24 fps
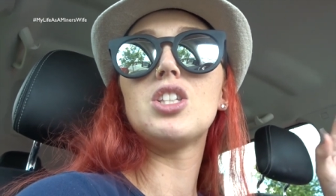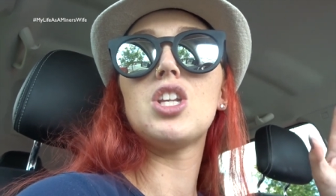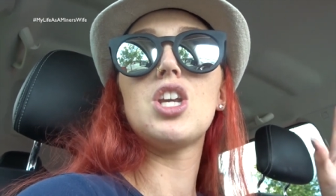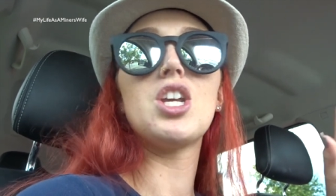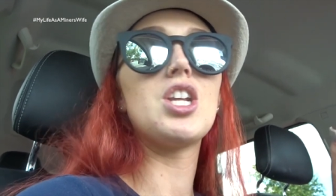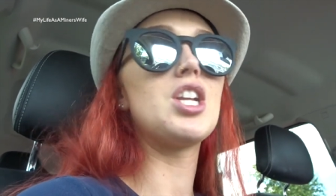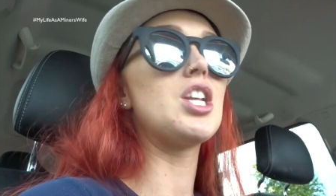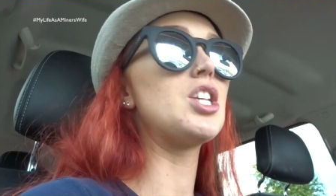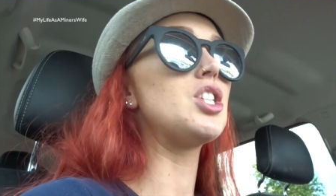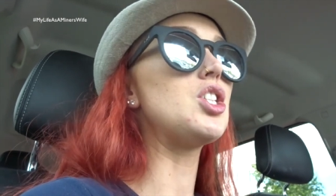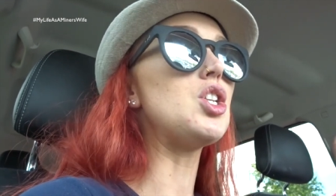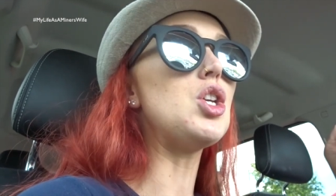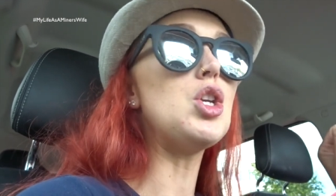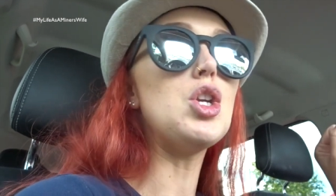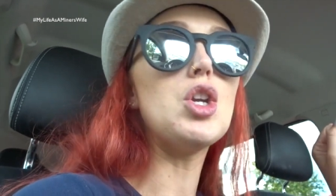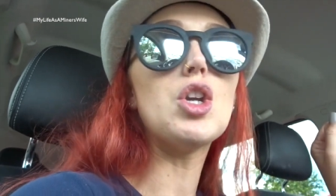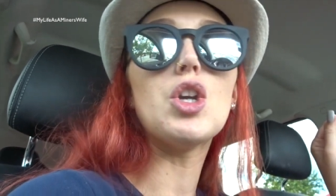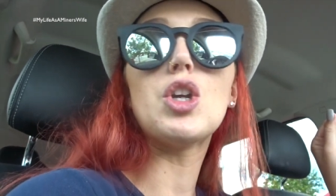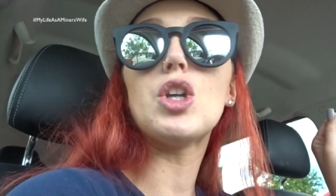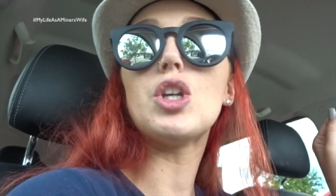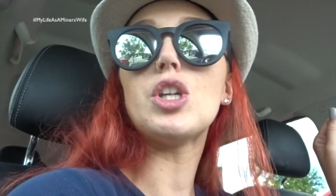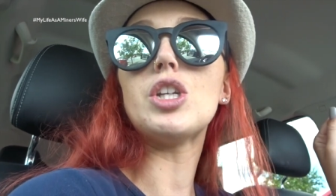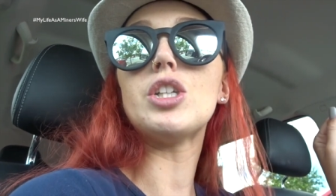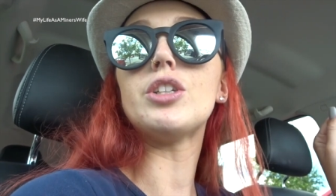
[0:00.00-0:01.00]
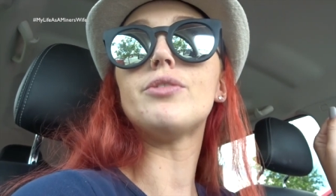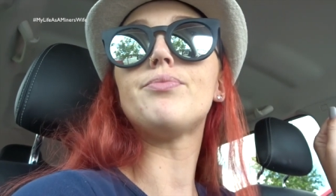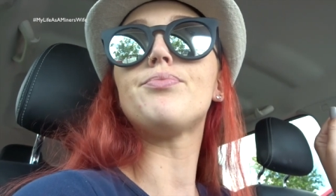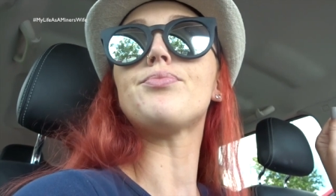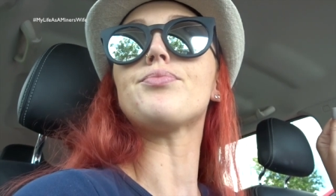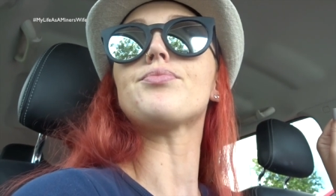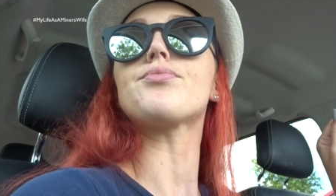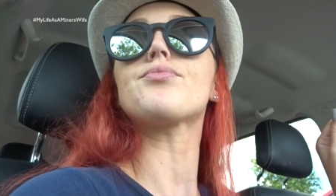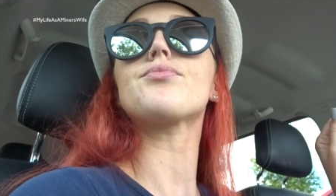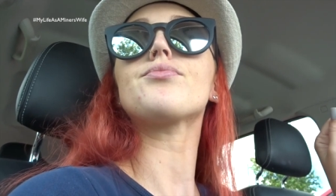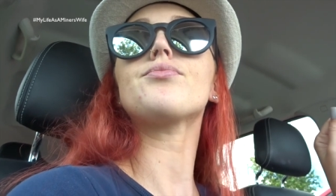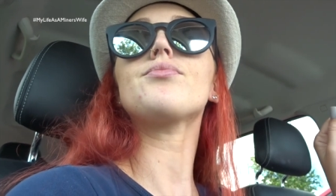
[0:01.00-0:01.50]
in his ute.
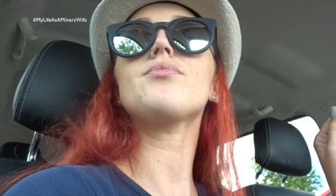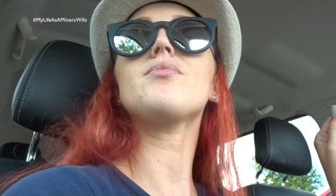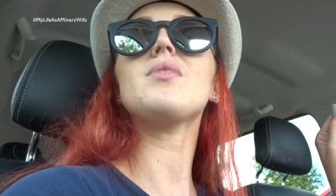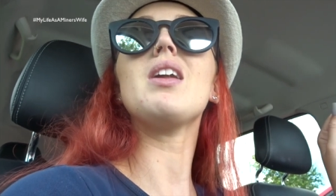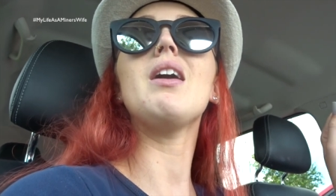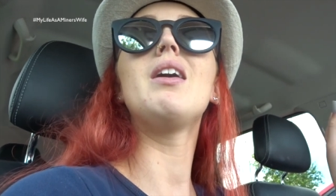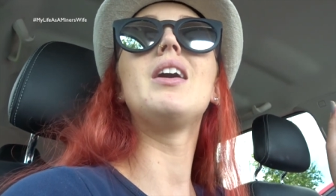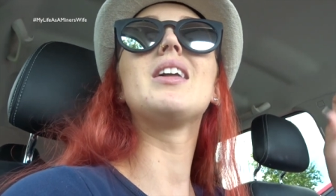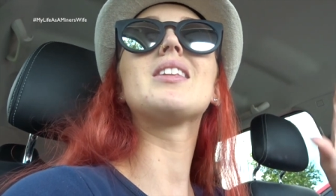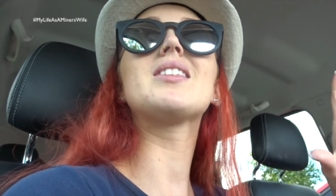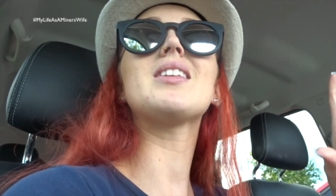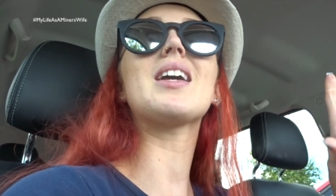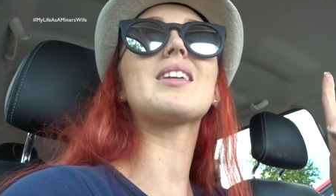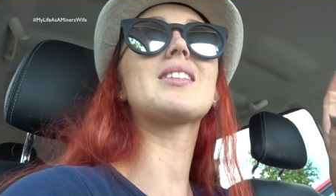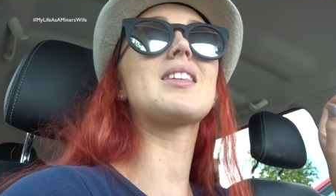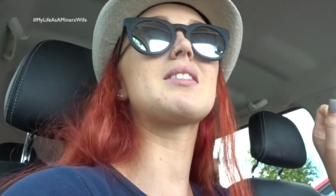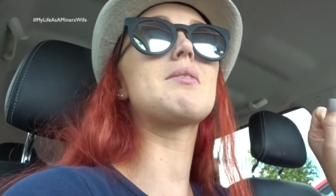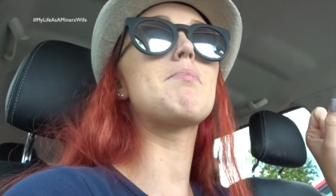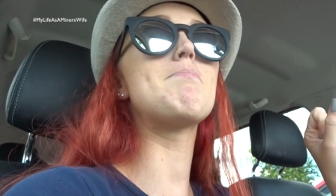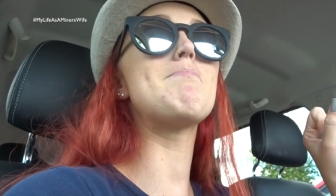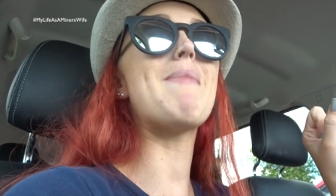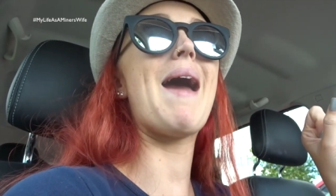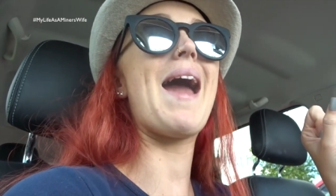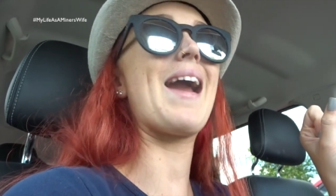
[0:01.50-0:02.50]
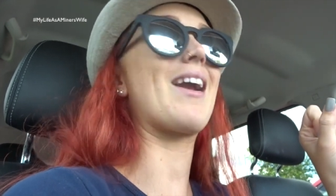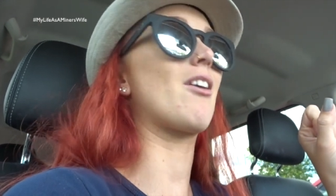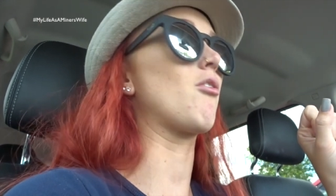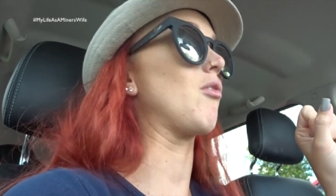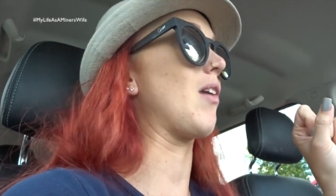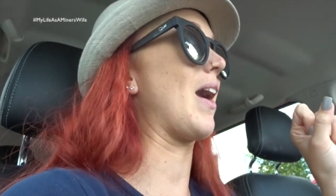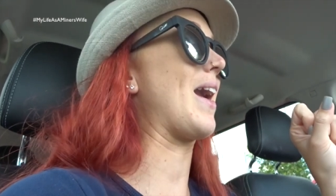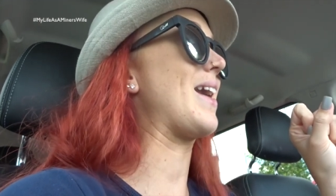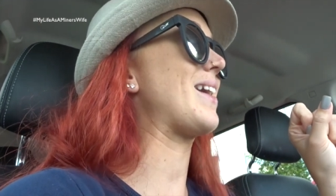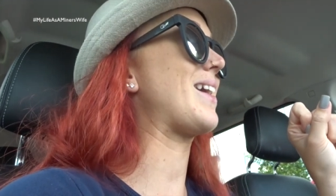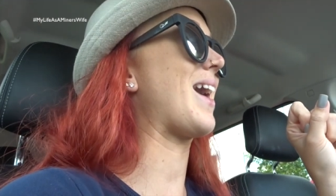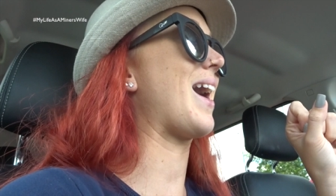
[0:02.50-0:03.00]
It's like this matte
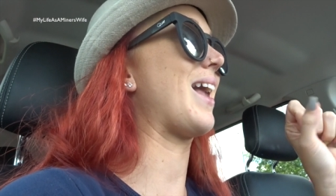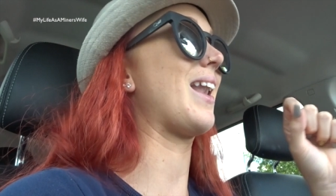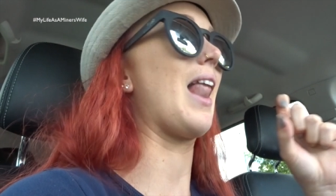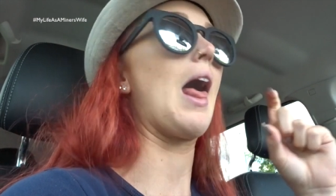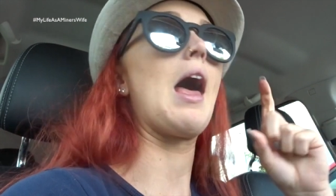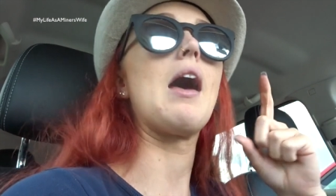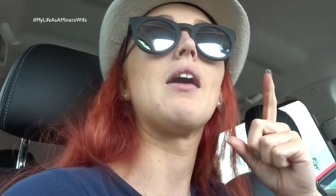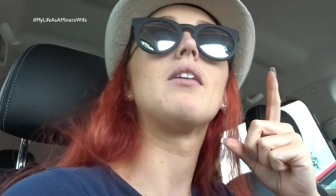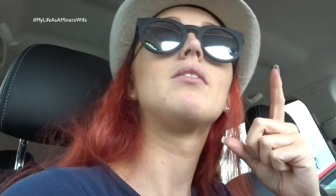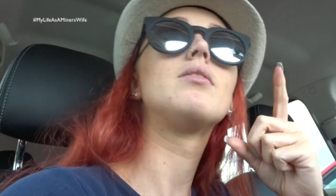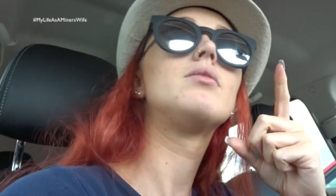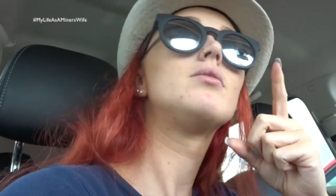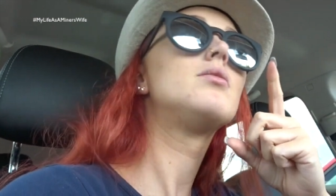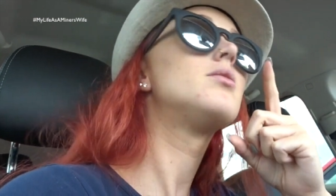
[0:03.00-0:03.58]
gray color.